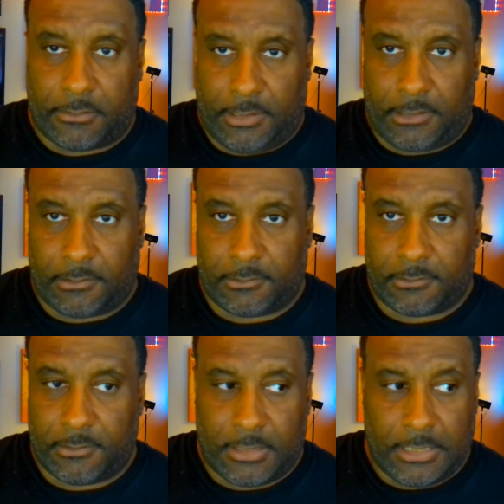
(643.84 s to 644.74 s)
thing.
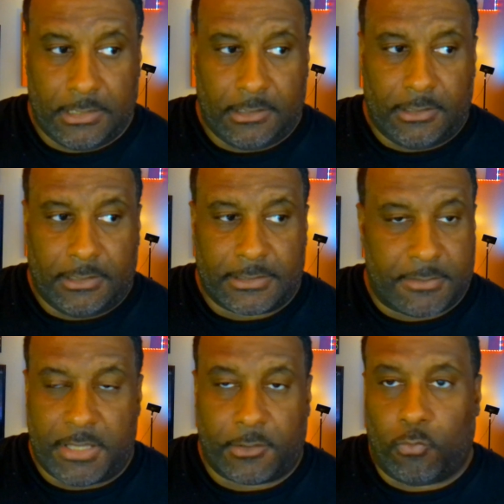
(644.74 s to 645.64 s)

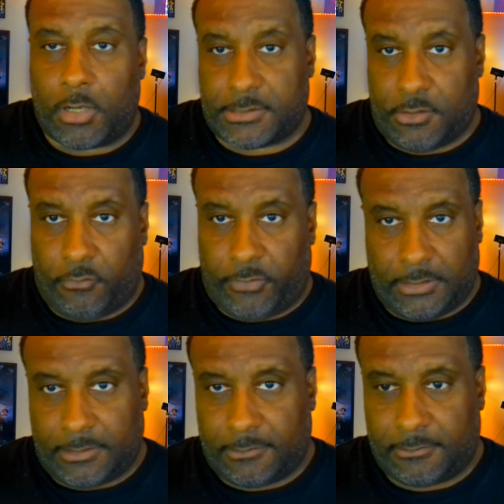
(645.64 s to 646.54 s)
To me, there was no
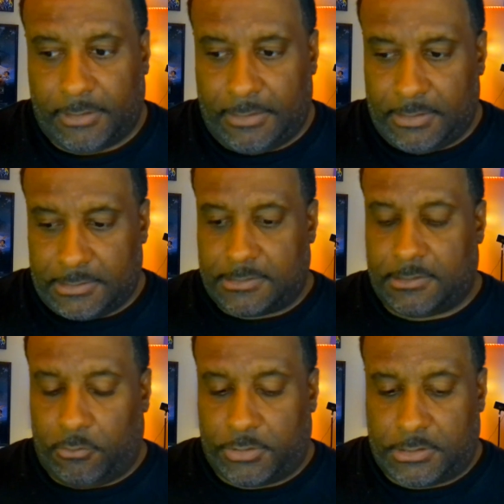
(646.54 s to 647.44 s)
villain in this.
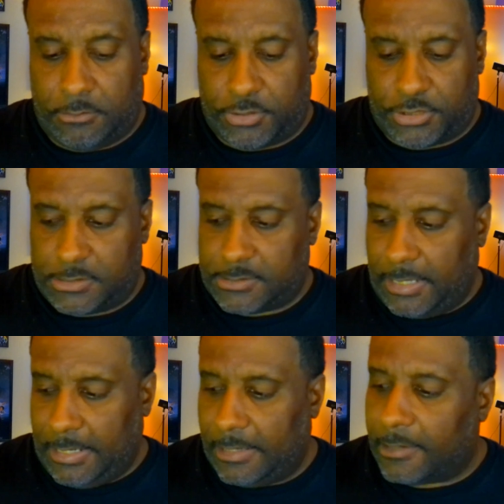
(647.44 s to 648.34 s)
There was, it was just
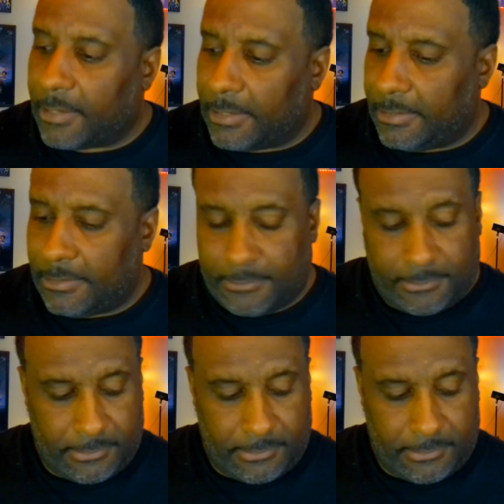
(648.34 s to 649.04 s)
a